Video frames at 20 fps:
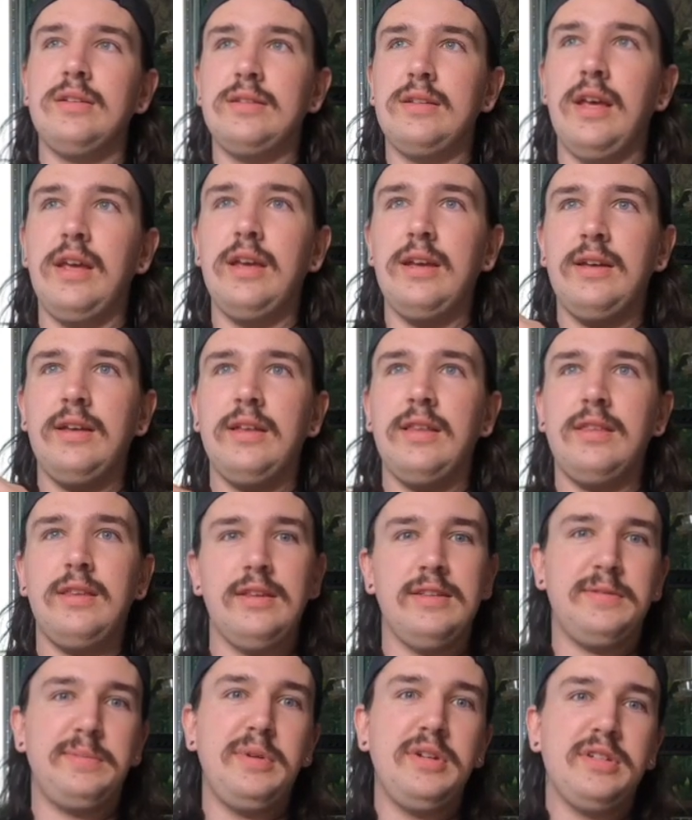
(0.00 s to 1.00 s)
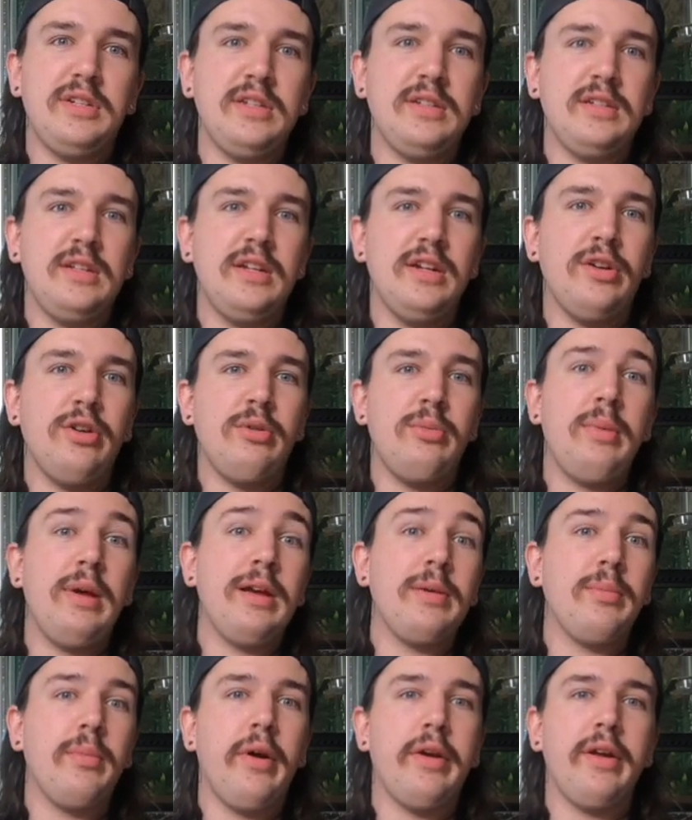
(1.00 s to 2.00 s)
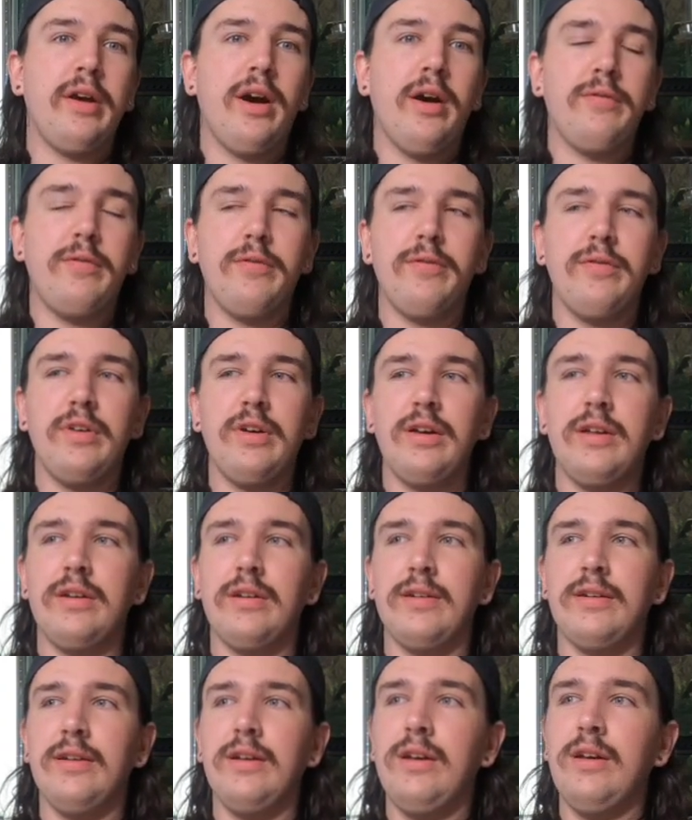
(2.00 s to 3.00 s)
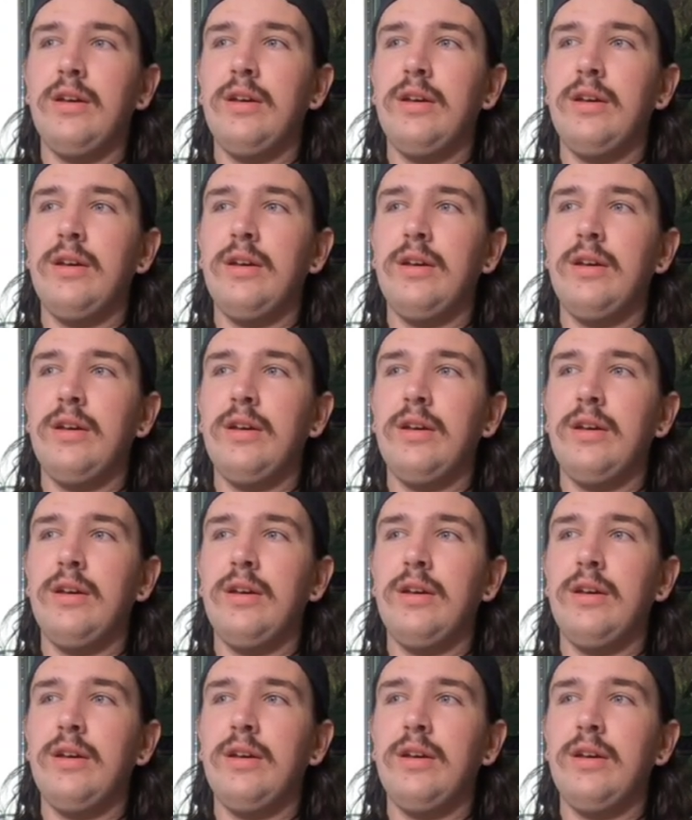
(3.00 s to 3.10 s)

take this species here and make money off of it, and